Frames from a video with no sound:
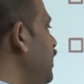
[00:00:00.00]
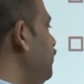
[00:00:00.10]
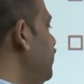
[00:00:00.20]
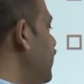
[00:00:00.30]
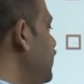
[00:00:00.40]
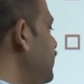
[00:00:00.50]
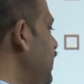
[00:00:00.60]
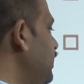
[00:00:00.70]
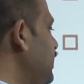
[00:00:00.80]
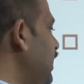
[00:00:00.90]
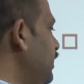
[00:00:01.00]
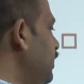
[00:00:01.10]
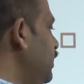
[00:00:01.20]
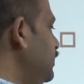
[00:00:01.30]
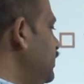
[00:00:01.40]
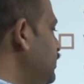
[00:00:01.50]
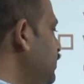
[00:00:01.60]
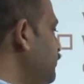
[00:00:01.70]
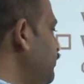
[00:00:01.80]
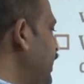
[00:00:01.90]
we can take that the
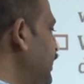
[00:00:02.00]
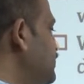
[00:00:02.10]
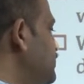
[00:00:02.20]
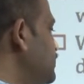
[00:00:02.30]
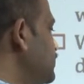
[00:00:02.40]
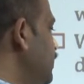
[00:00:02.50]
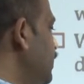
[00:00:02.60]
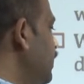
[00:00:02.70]
term x